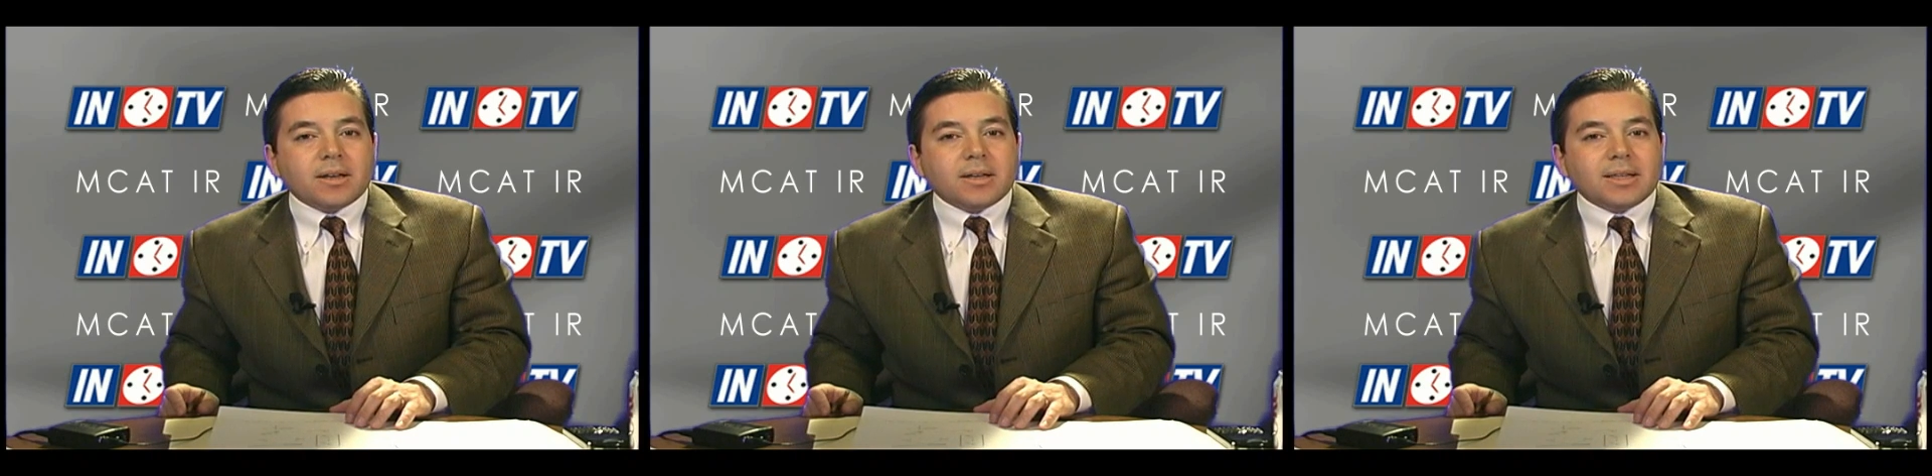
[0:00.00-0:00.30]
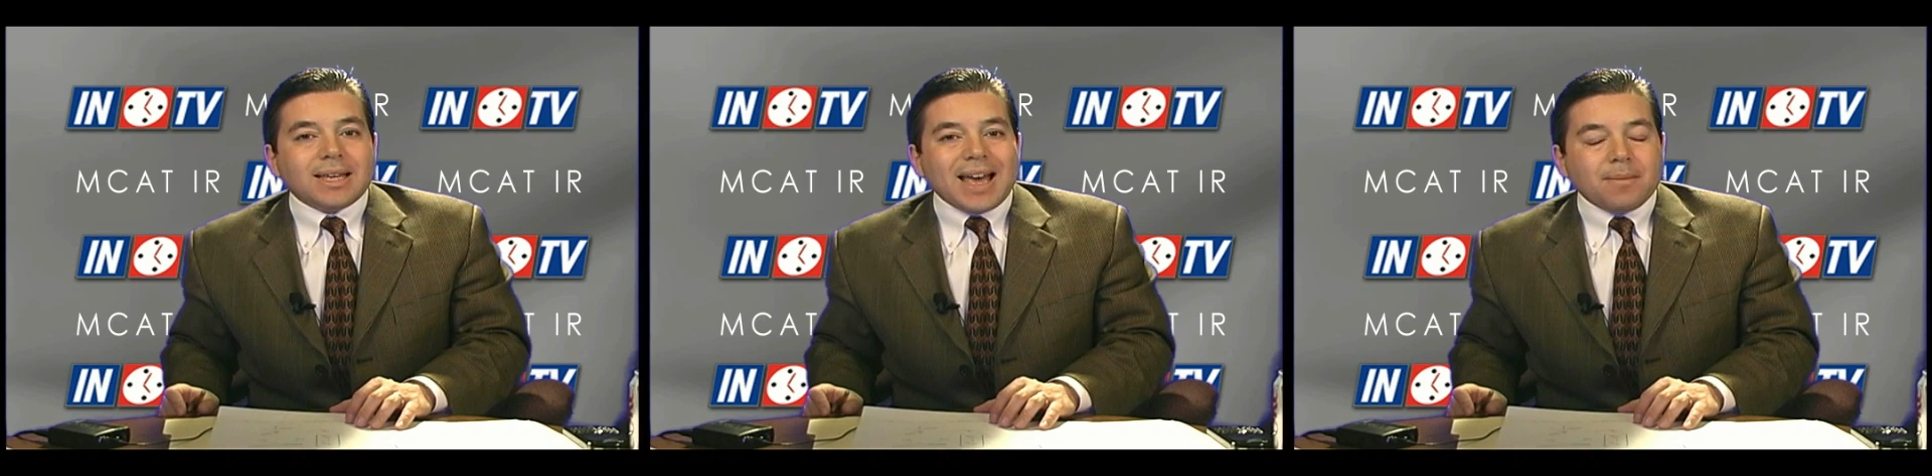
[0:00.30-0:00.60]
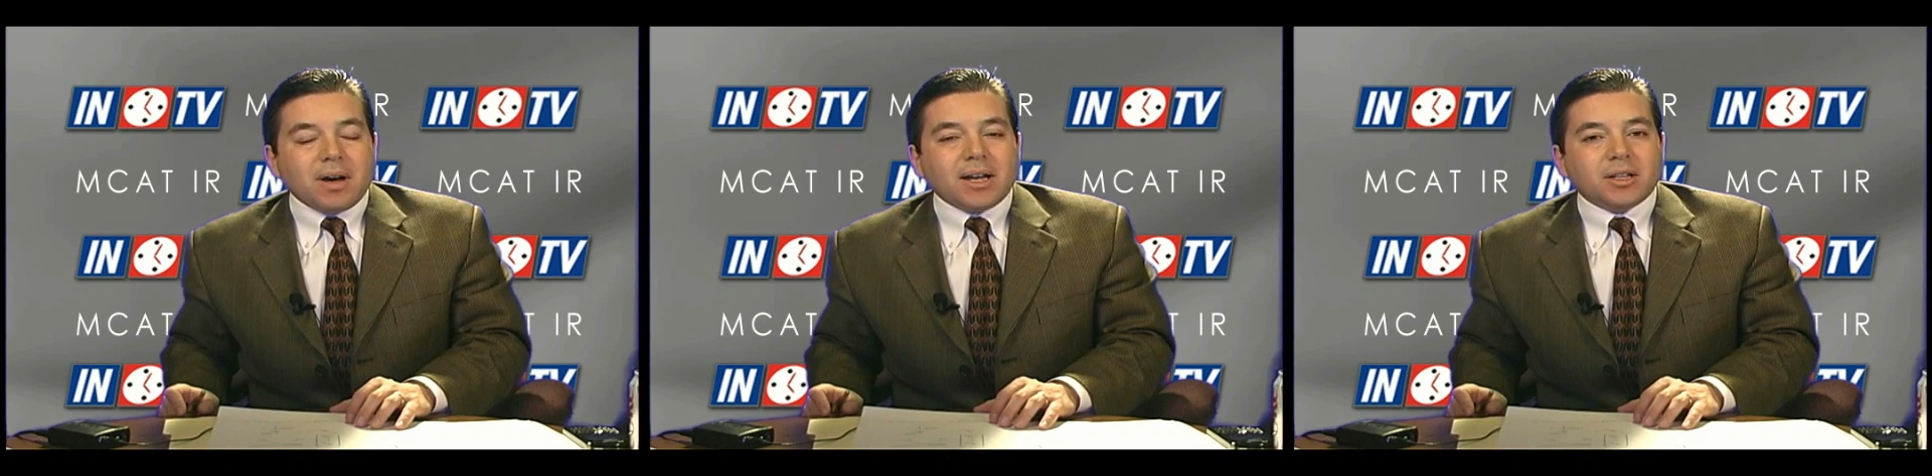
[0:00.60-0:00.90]
The
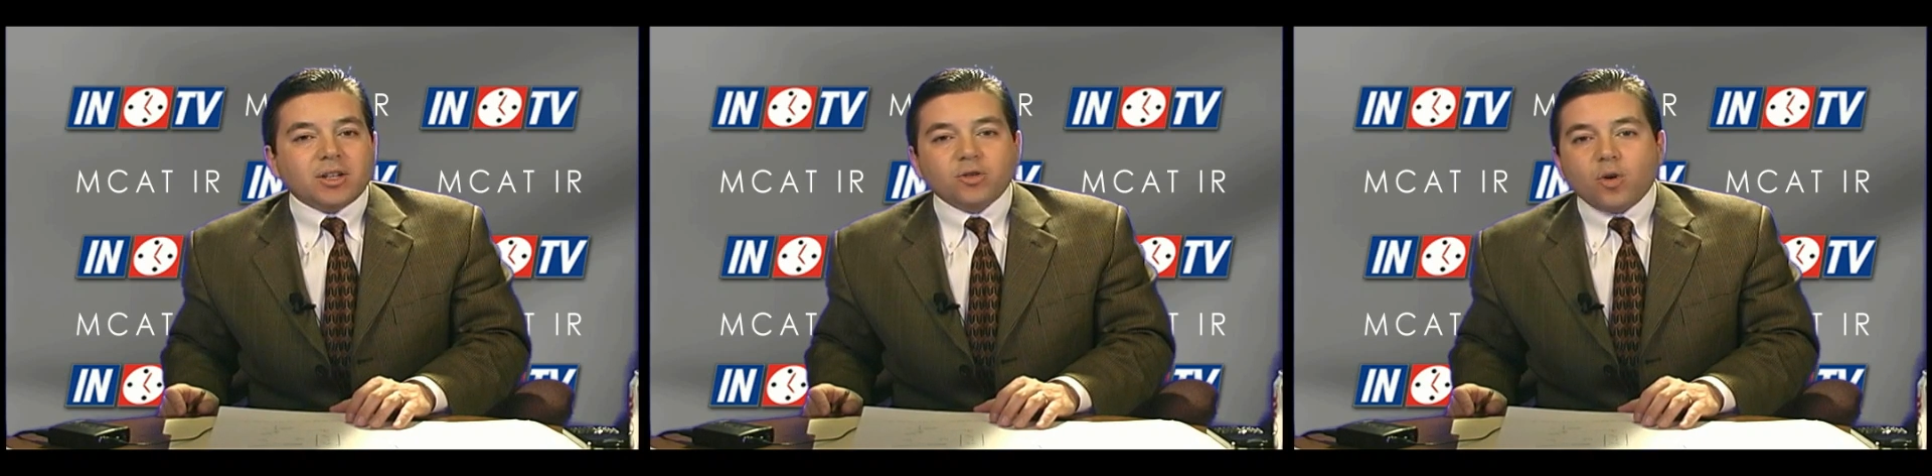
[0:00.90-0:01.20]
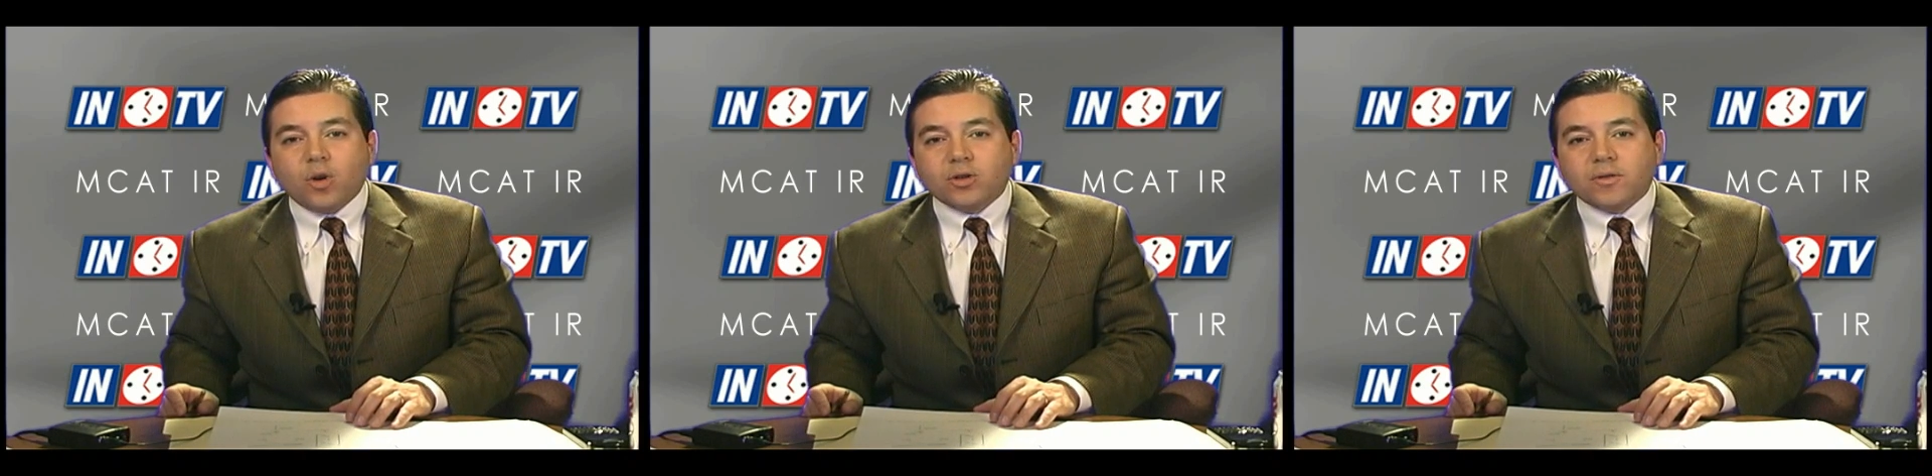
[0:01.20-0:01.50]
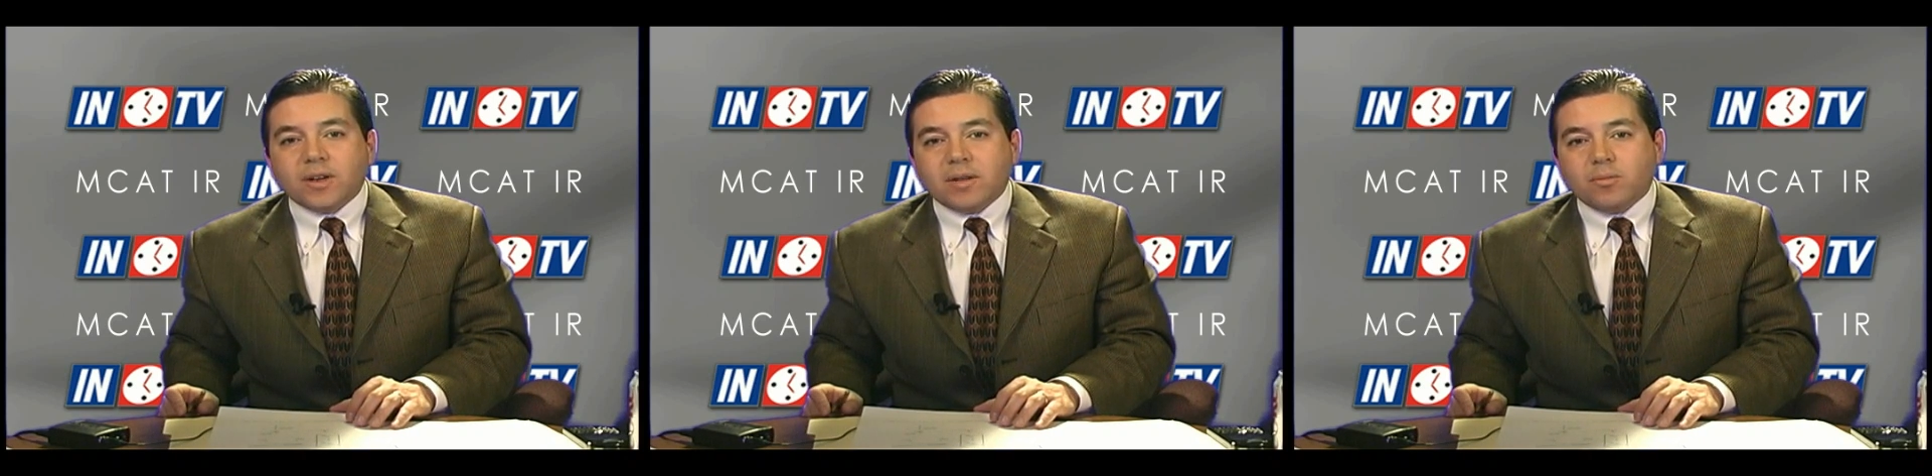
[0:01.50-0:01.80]
amide is
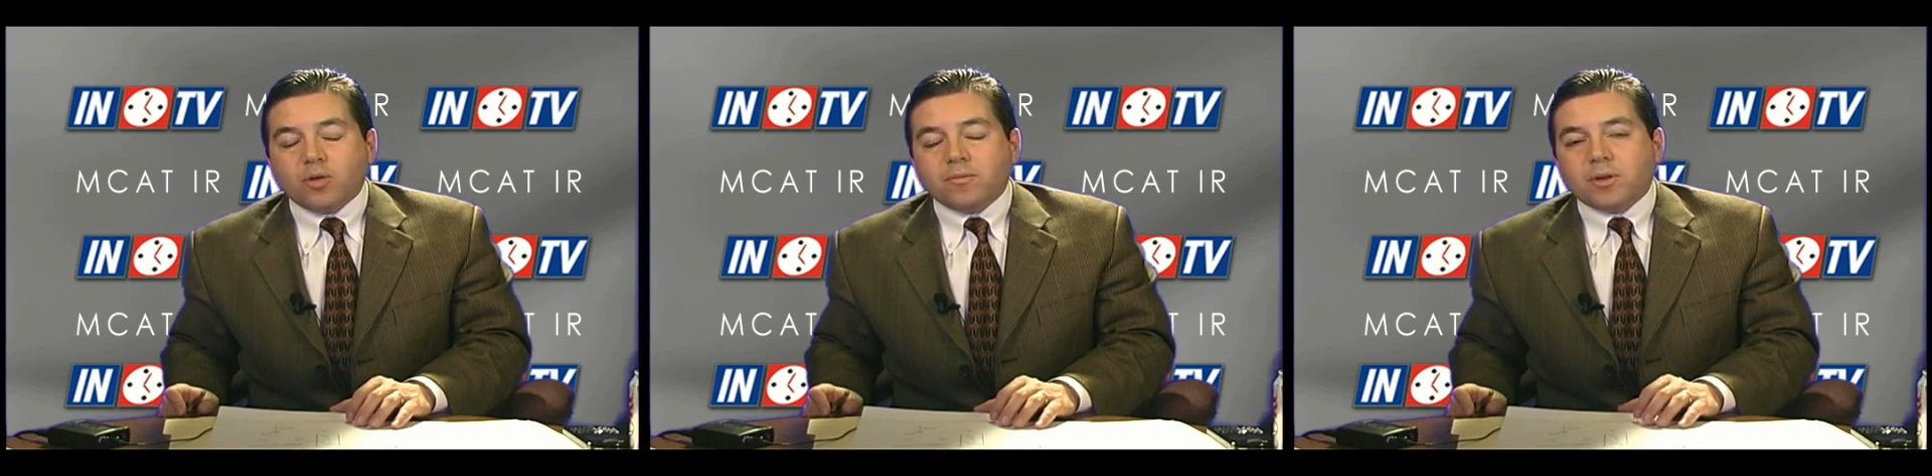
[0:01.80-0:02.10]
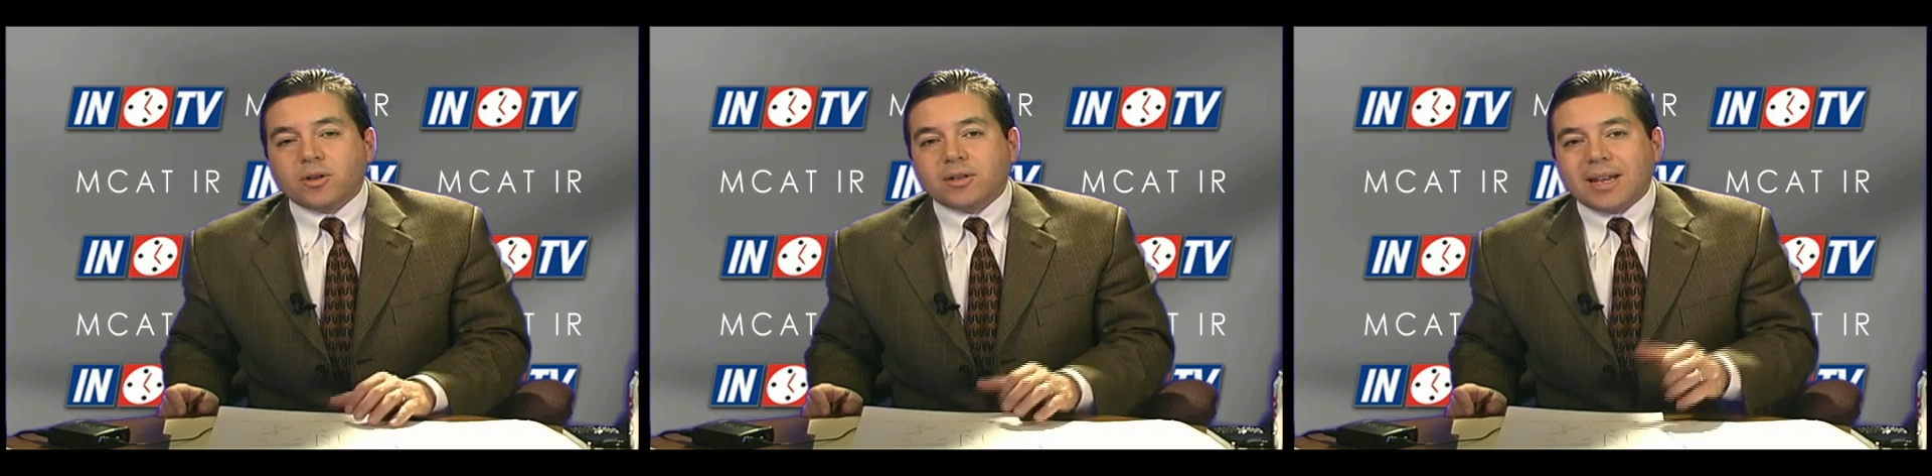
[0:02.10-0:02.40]
also very important because